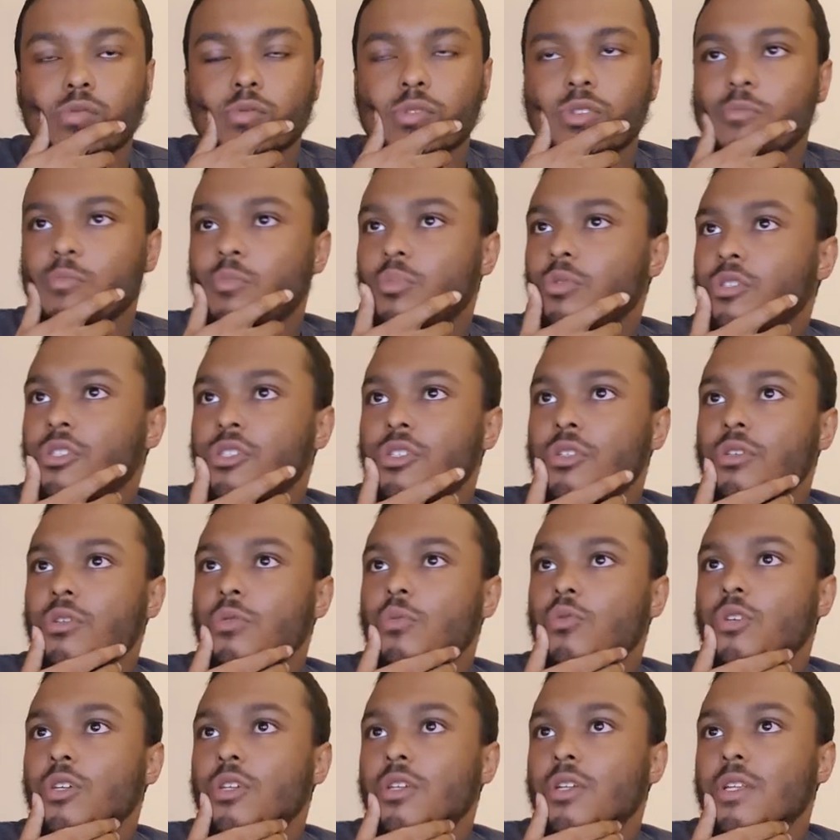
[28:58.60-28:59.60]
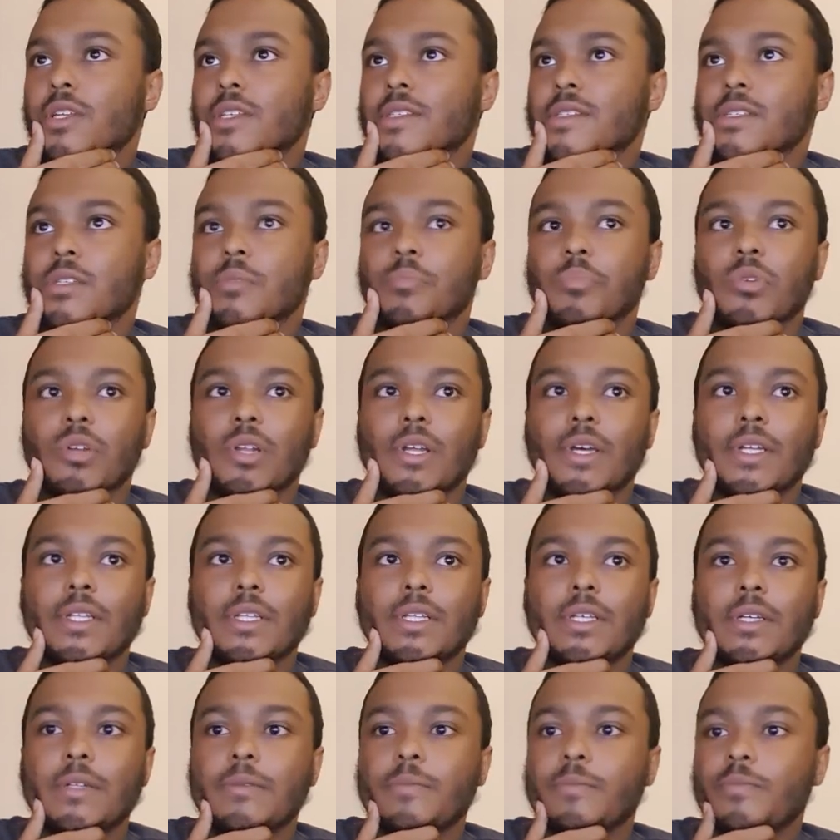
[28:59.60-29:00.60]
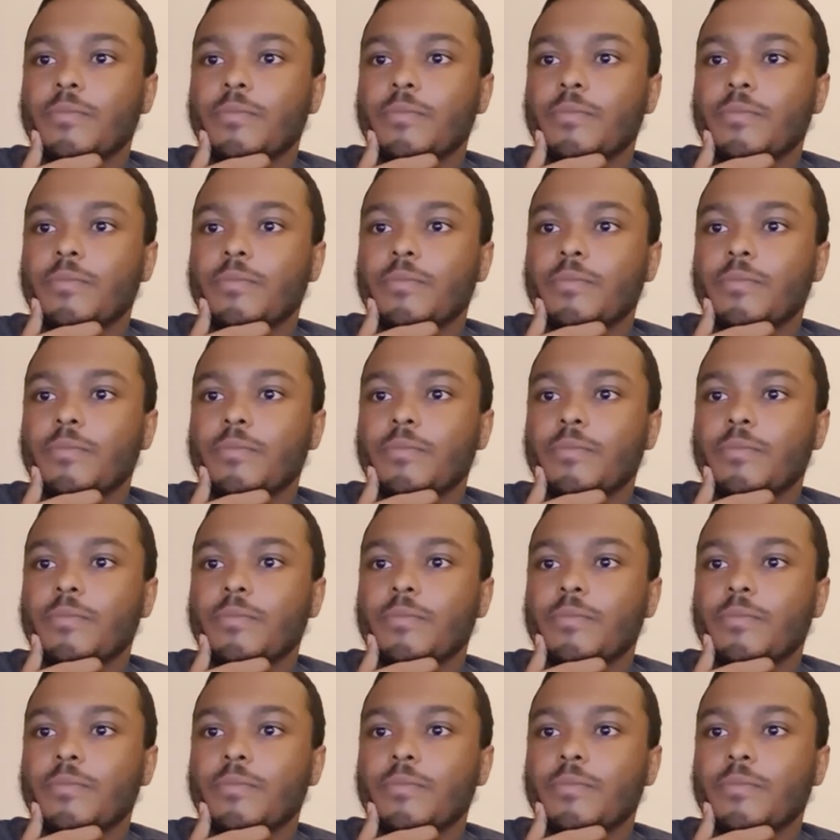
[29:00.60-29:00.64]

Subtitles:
but you know what, let's keep it like that.